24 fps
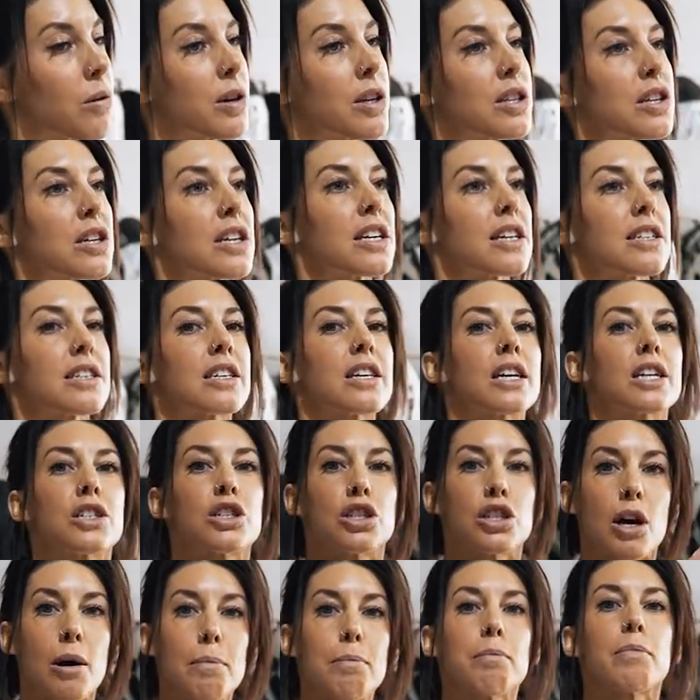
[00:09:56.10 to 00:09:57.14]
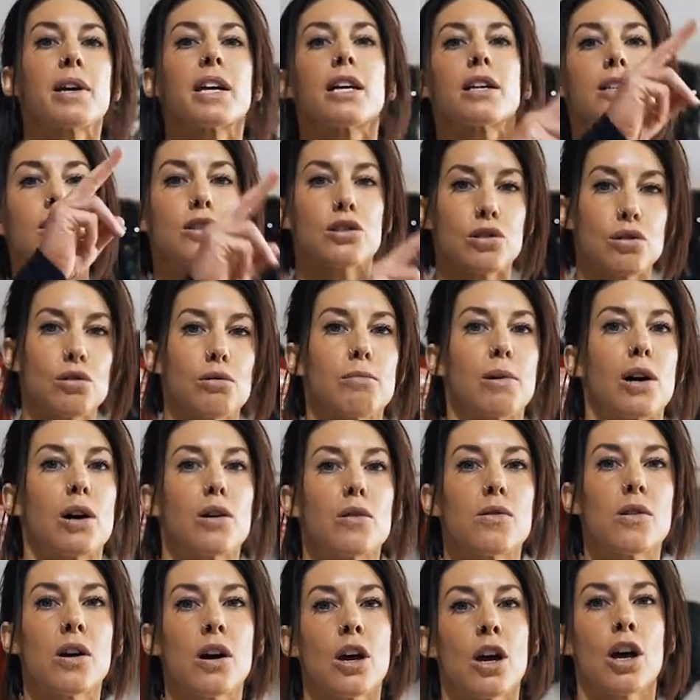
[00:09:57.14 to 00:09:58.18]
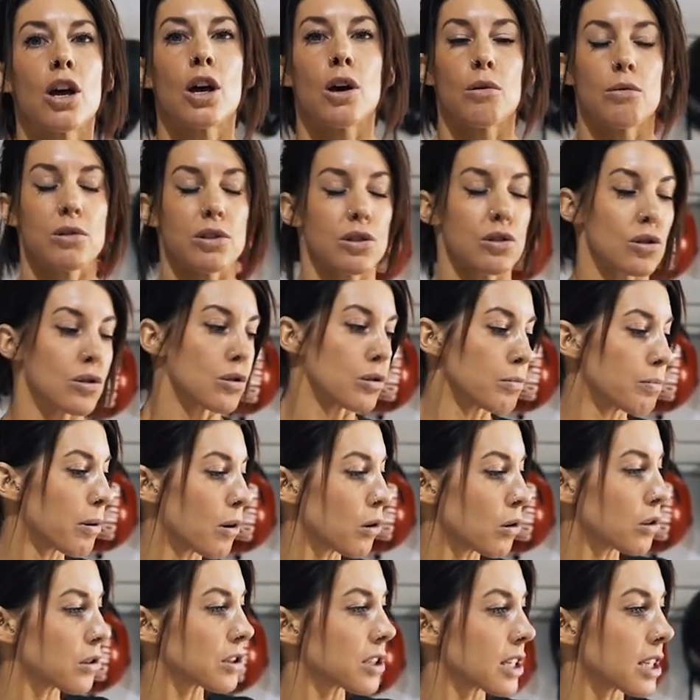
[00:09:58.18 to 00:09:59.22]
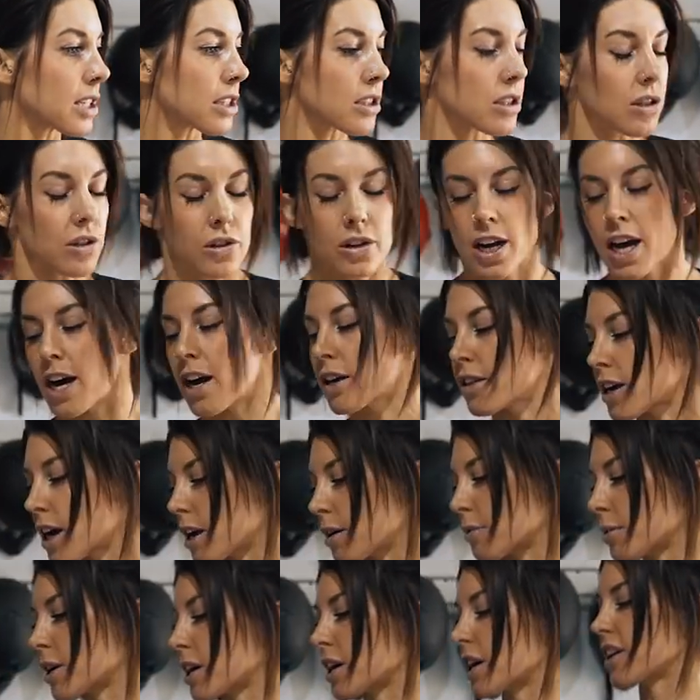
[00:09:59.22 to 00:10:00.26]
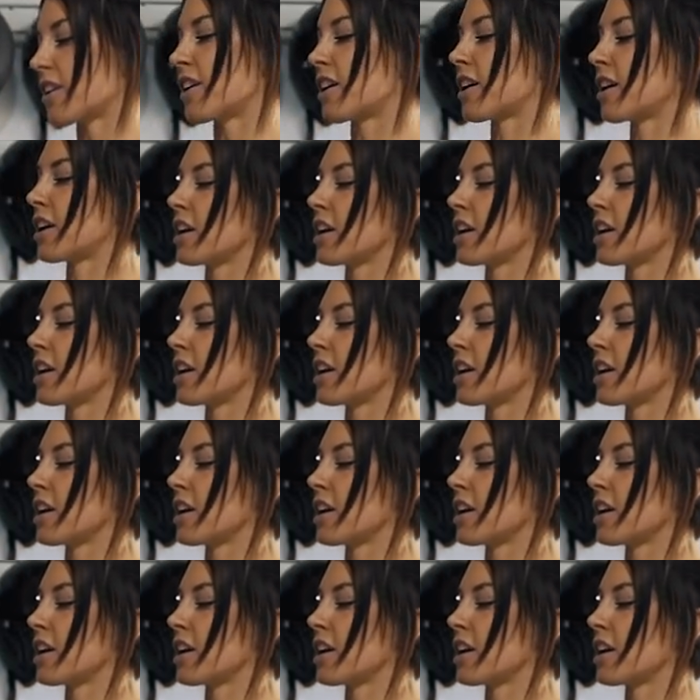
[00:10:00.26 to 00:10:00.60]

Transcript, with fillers: which is a jumping sumo. with two pulses. So now that we've